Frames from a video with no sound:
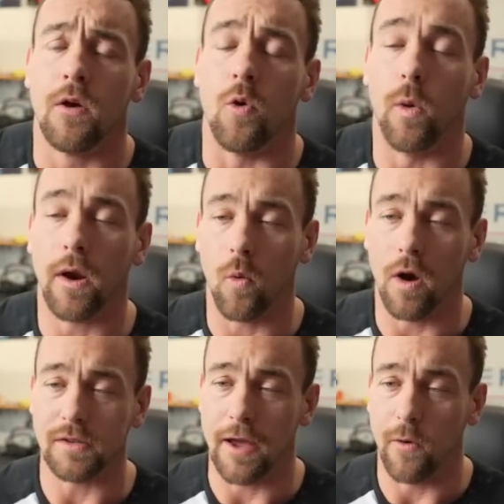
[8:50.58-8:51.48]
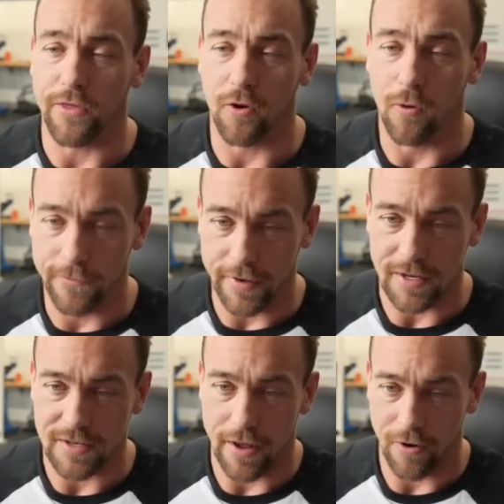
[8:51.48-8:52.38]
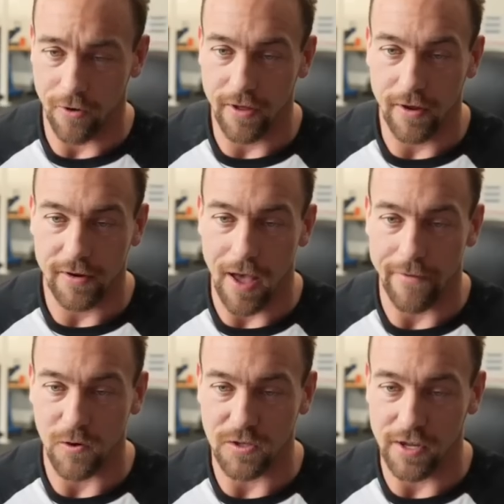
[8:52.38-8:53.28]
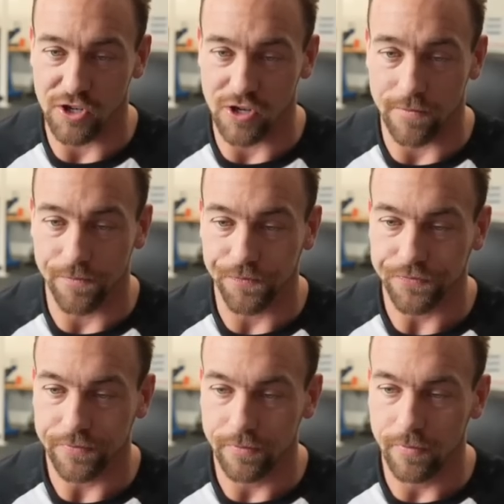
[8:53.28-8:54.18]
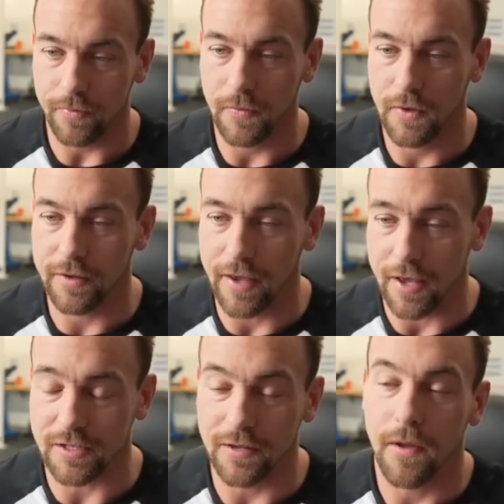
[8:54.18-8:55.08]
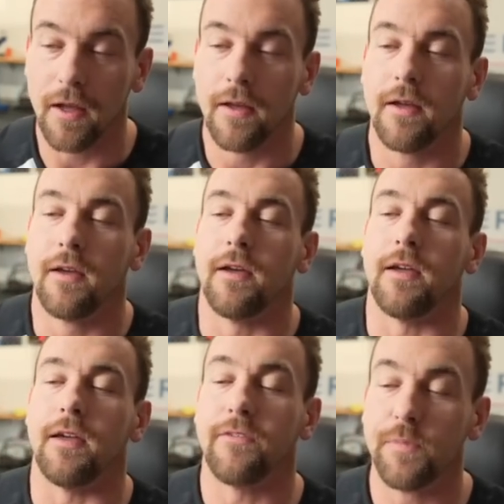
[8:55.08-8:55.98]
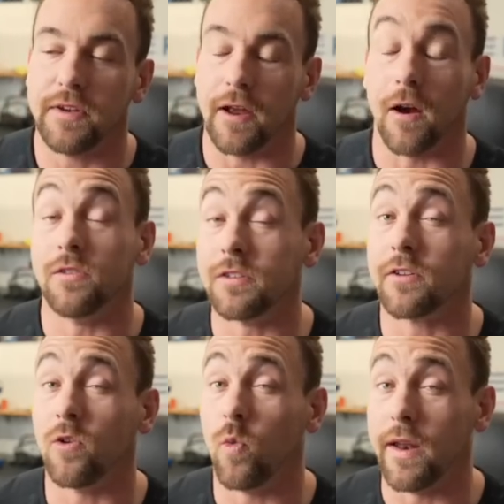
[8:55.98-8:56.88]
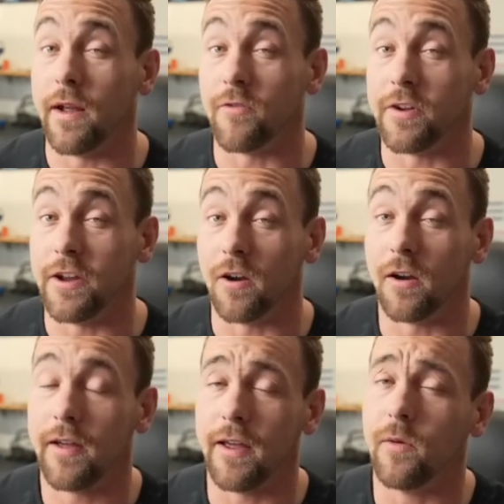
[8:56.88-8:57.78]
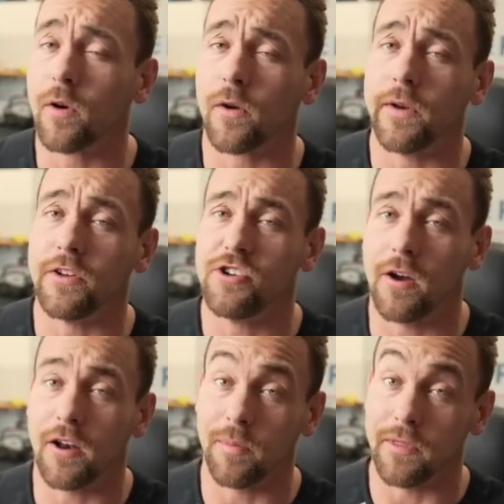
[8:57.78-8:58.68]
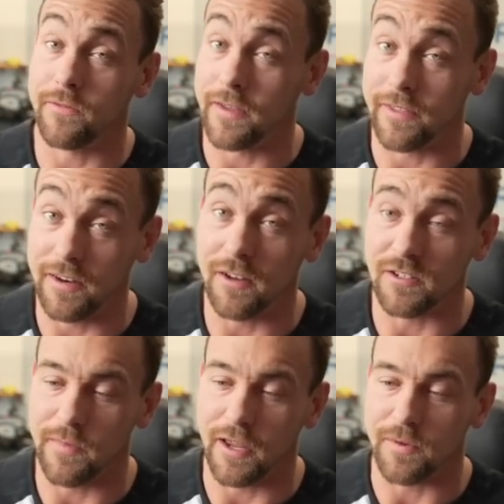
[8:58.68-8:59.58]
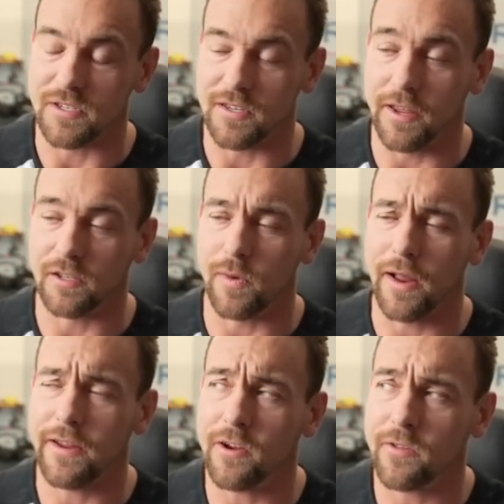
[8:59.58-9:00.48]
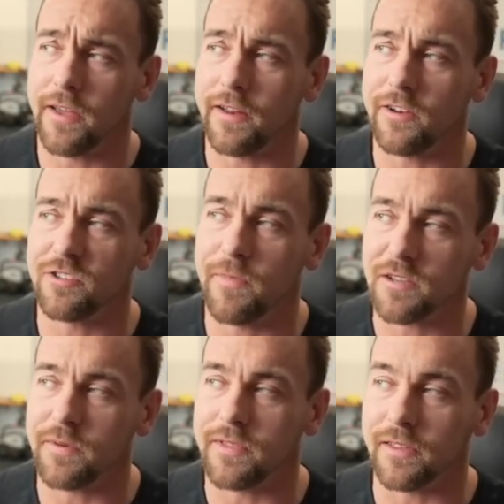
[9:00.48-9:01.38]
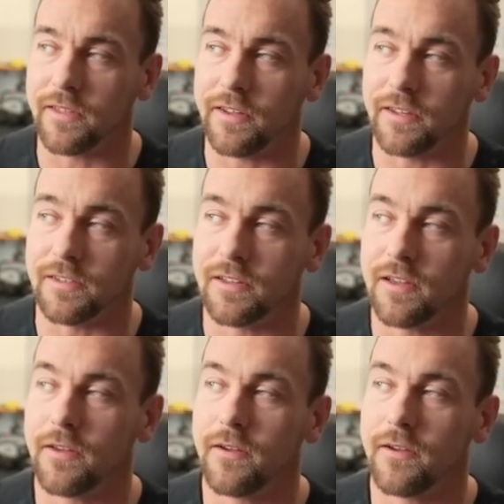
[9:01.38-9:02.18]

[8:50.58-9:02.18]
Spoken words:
Where was I with the whole Fittest on Earth conversation? Yes. If Medeiros is going to win every year, and we're going to chalk it up to the fact that he doesn't make mistakes, when I hear that, it just makes me think that he's